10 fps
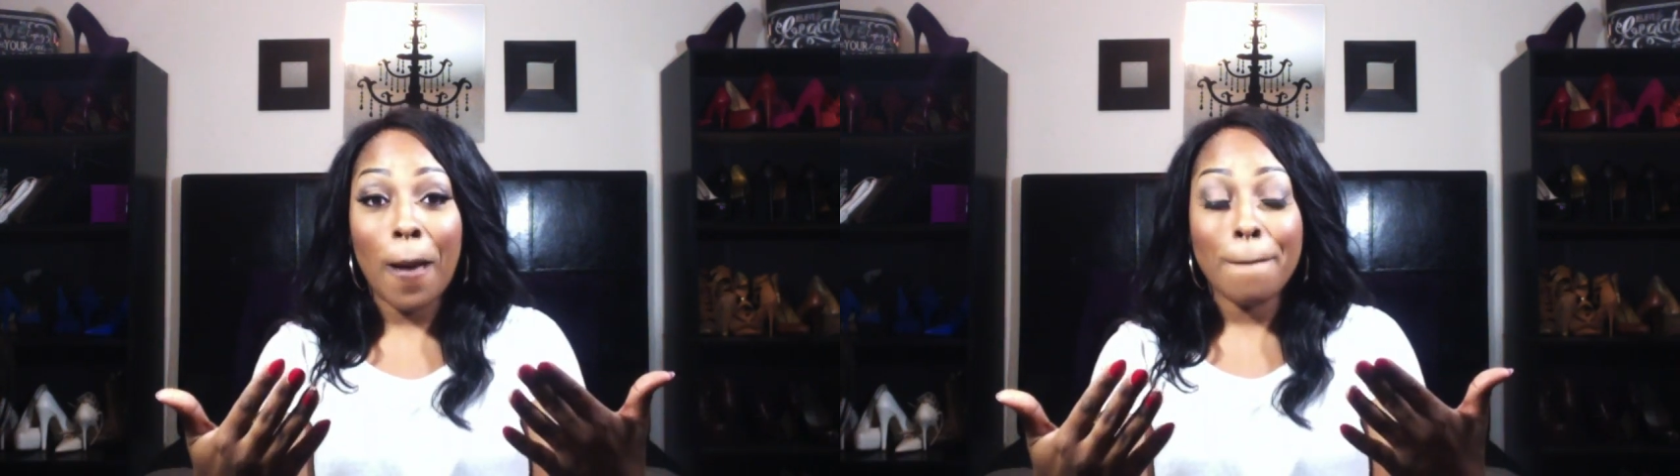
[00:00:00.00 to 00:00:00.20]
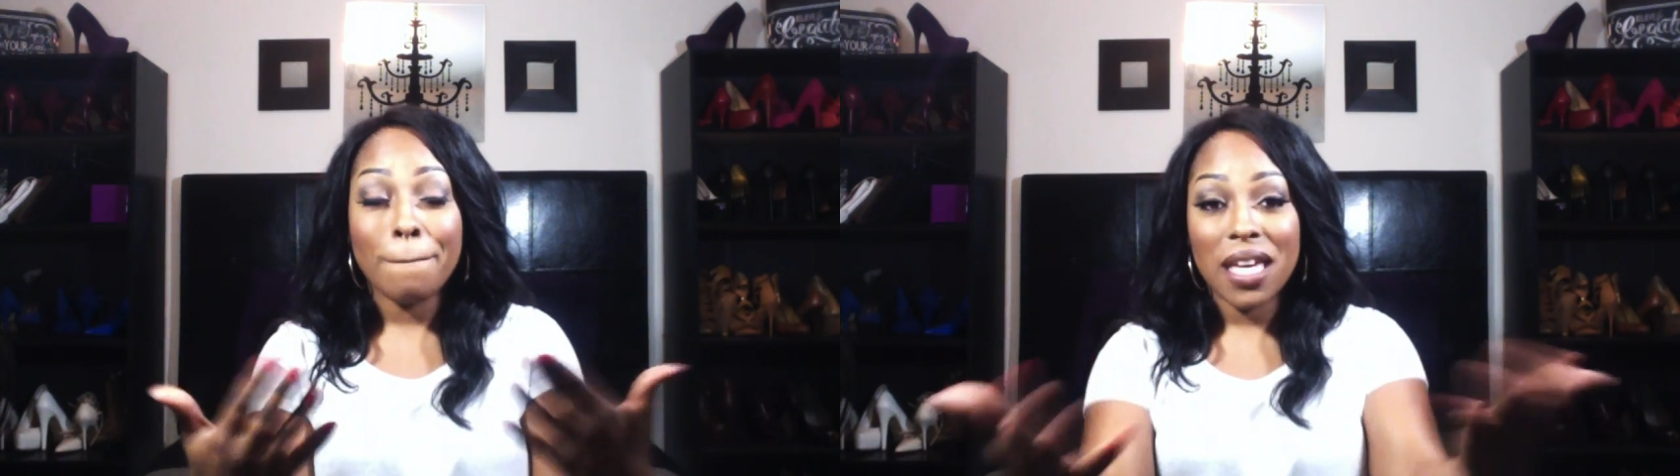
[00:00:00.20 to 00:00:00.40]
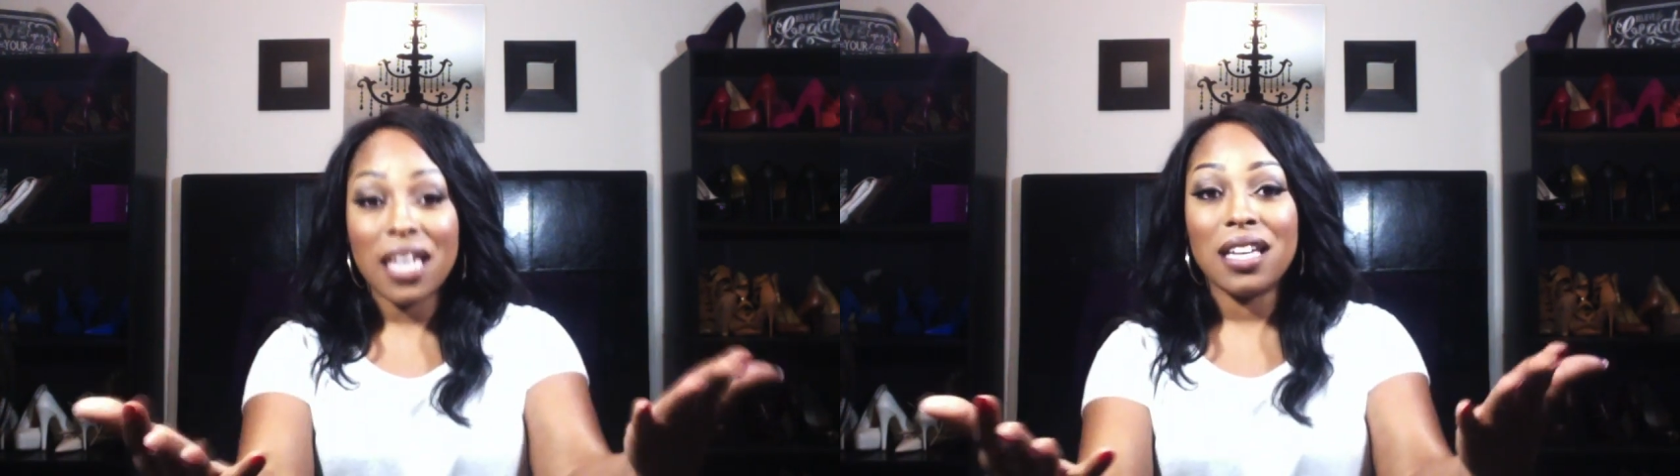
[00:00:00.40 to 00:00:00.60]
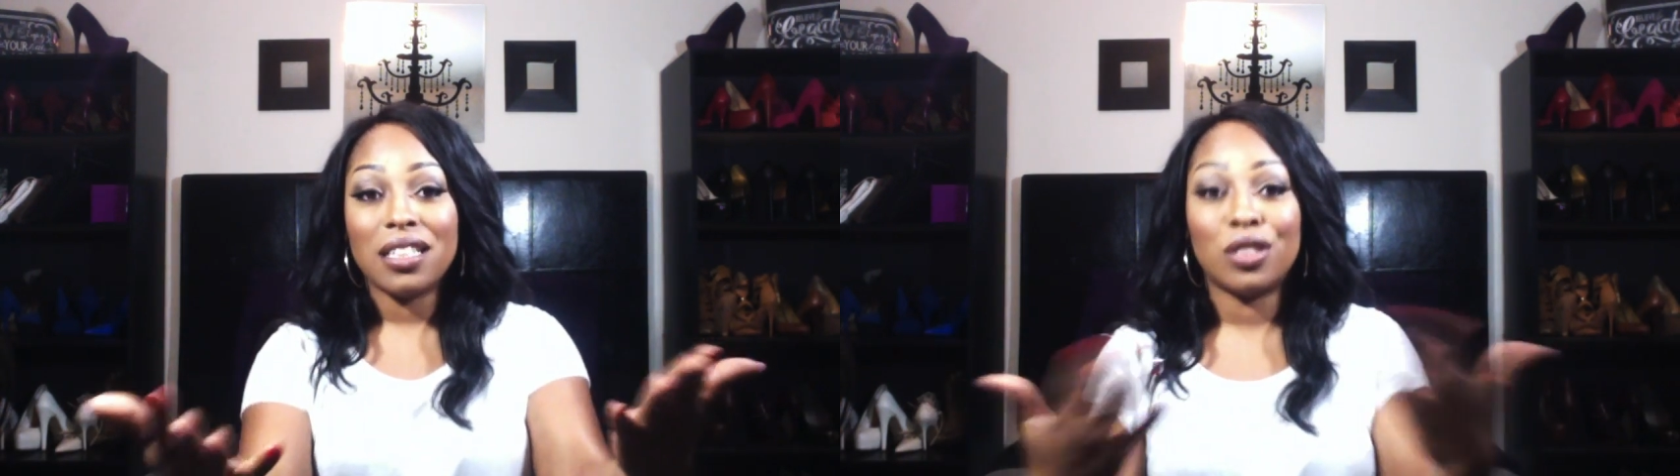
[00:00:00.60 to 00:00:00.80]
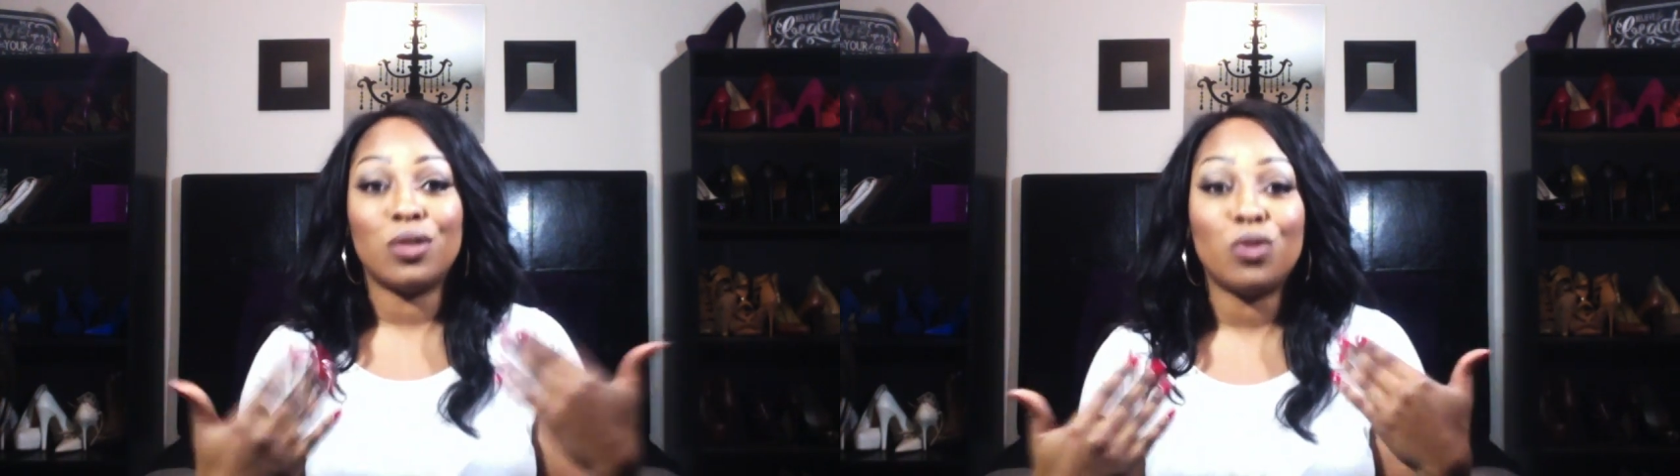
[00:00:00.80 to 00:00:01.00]
me
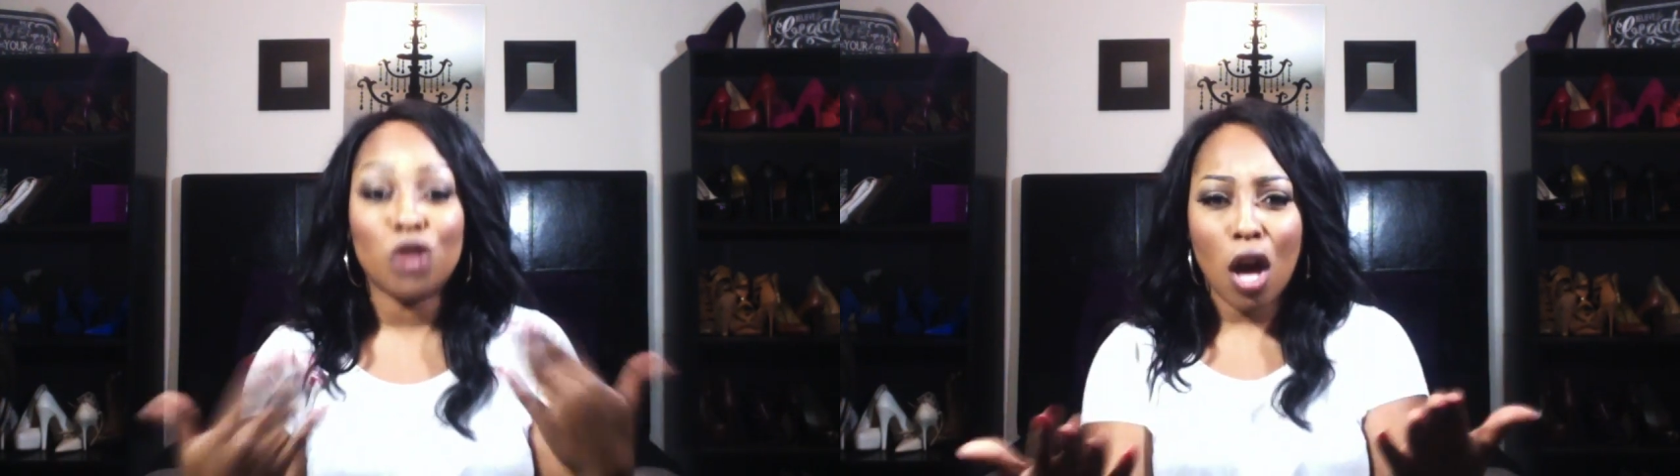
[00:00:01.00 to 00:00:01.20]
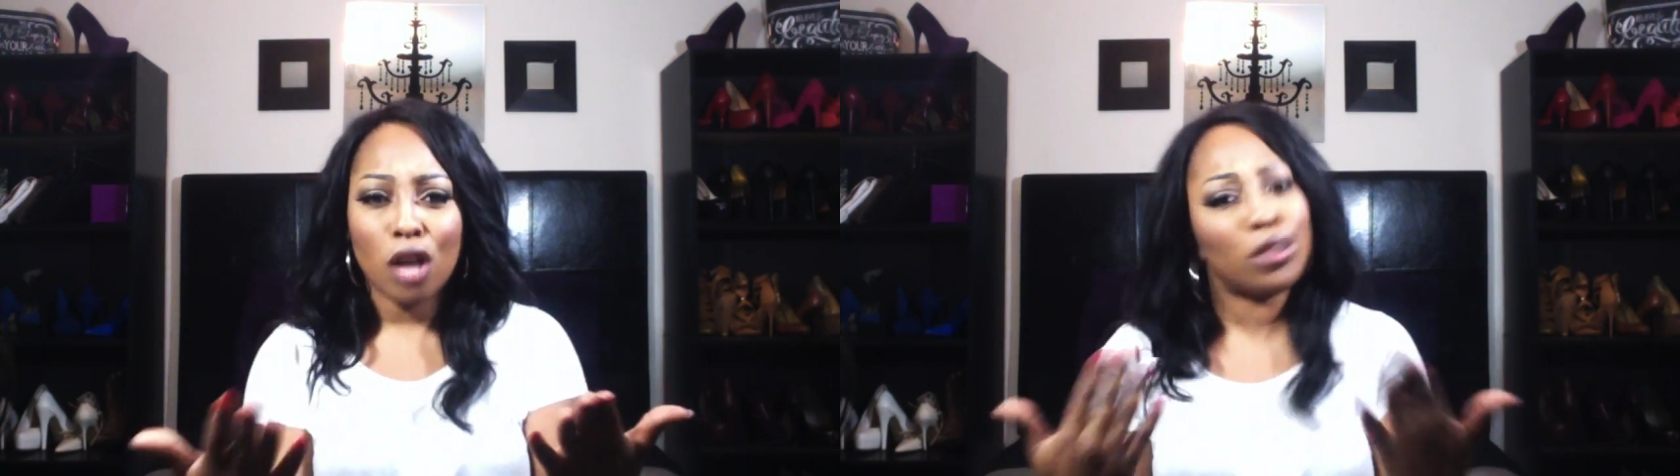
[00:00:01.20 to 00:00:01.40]
to talk